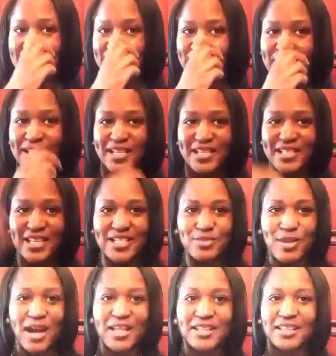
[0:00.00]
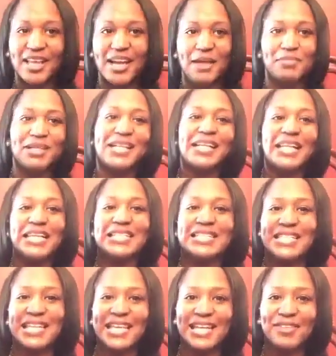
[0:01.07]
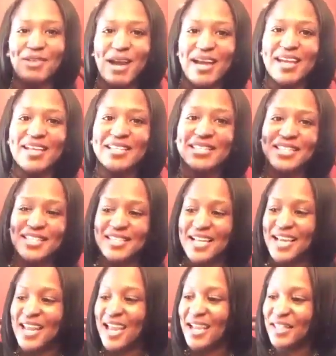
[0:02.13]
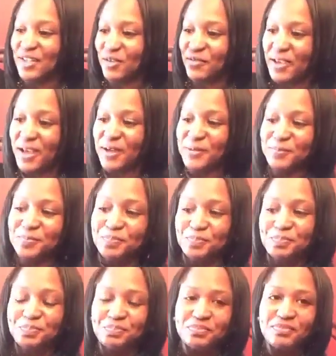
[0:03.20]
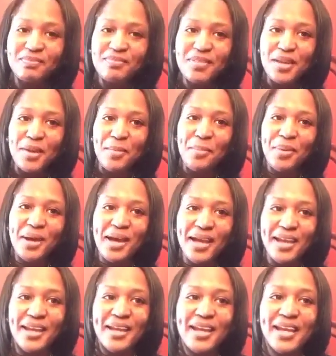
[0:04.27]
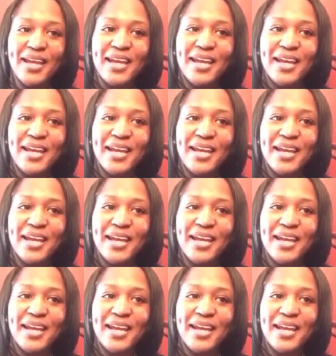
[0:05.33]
That's what it is. That's why I look like I'm glistening, right? It's the sun. Hey, Lorville. But